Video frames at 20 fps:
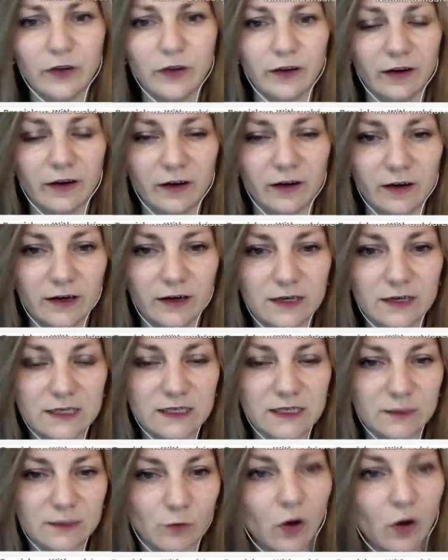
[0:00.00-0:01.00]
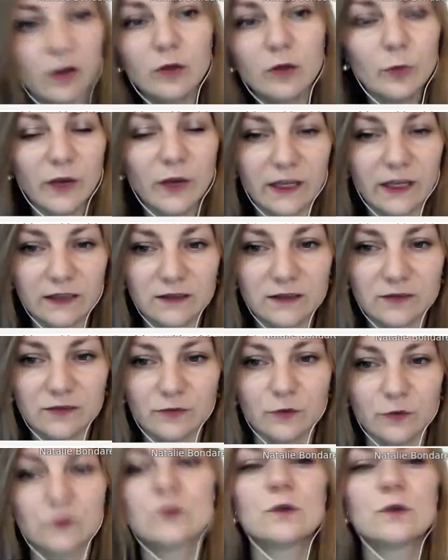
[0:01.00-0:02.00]
a small event
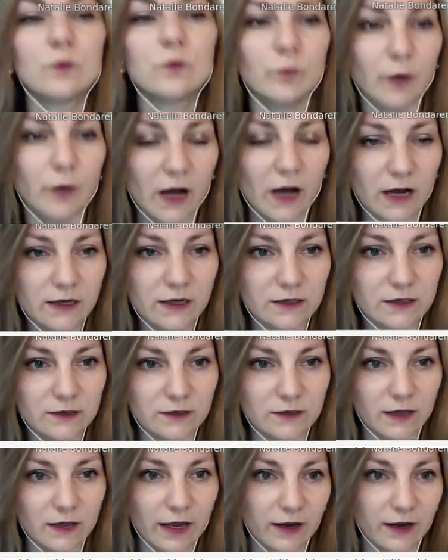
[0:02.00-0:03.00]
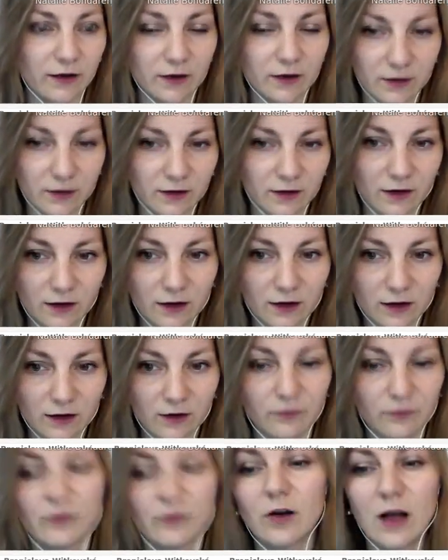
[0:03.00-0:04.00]
for 2 packs, like
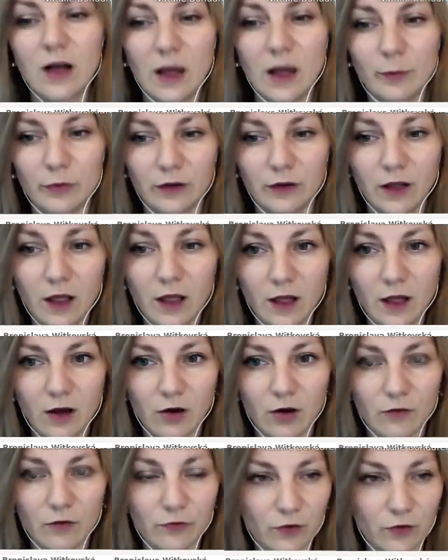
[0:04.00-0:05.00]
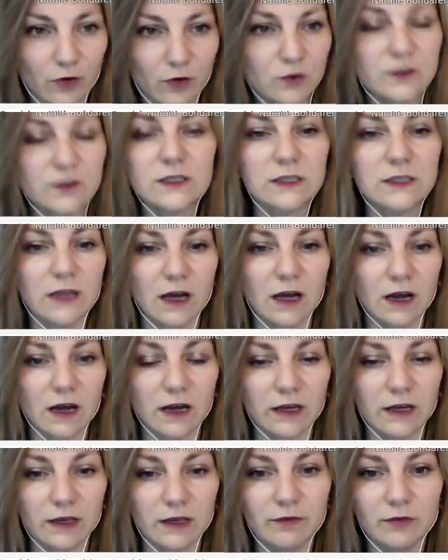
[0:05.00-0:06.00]
for couple. Of course,
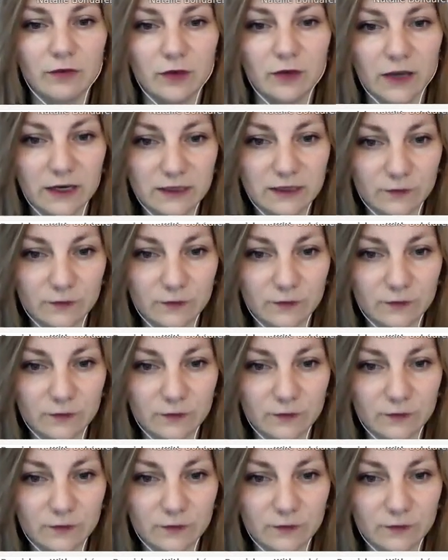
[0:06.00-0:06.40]
if your guests